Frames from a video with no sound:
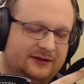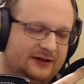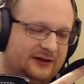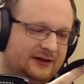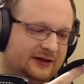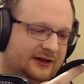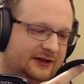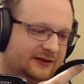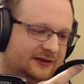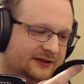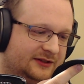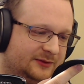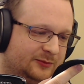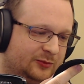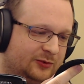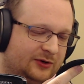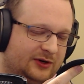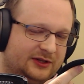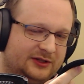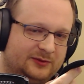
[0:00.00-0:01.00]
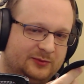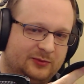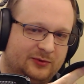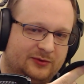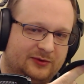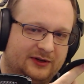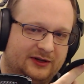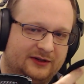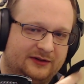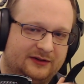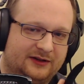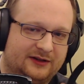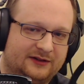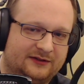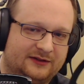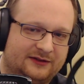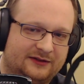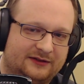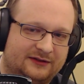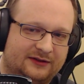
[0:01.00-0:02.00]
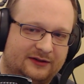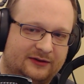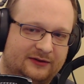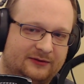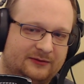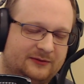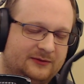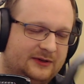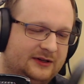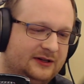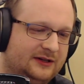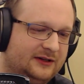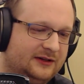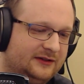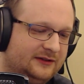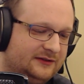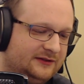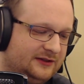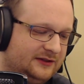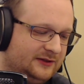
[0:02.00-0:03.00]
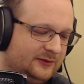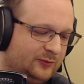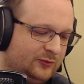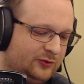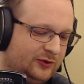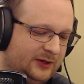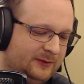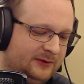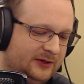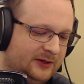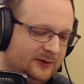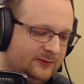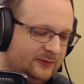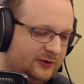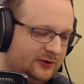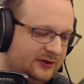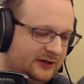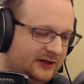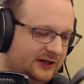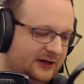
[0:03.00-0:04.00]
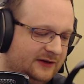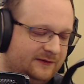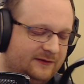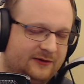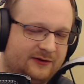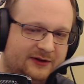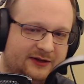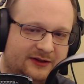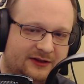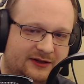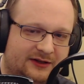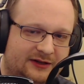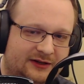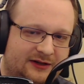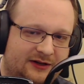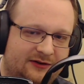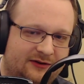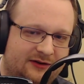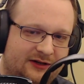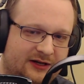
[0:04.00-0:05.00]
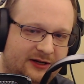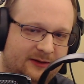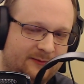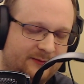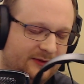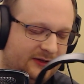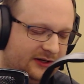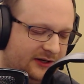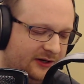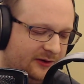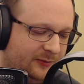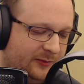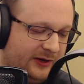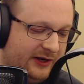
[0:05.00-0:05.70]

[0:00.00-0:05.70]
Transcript: uh, at this price point, because it's so uh, it's such a premium looking headphone. And the ear cup, the ear